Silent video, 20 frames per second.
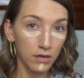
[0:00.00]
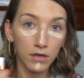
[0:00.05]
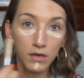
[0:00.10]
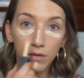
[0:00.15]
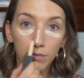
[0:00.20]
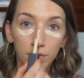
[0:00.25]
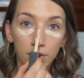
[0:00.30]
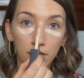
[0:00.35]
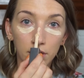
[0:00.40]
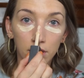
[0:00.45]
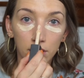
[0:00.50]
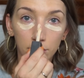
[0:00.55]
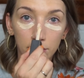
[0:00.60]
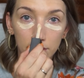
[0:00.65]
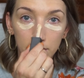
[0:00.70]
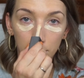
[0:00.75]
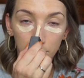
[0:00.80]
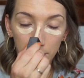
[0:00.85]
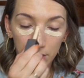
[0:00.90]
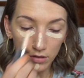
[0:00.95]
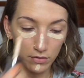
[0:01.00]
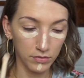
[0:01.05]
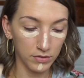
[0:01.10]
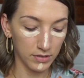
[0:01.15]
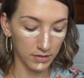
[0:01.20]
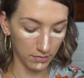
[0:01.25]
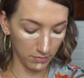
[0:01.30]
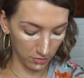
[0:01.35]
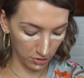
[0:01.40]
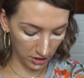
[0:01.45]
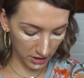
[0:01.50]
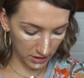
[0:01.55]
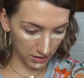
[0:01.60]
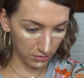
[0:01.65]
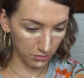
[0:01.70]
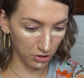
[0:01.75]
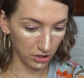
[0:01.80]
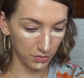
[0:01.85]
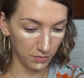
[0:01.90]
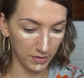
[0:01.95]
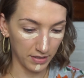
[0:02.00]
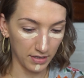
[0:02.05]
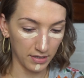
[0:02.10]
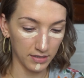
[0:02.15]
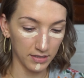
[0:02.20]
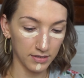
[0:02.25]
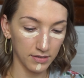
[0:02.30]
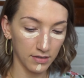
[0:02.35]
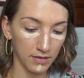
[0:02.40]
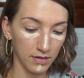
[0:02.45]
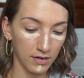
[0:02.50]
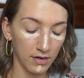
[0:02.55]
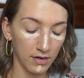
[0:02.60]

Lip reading: I'll put a little bit down my nose, just because.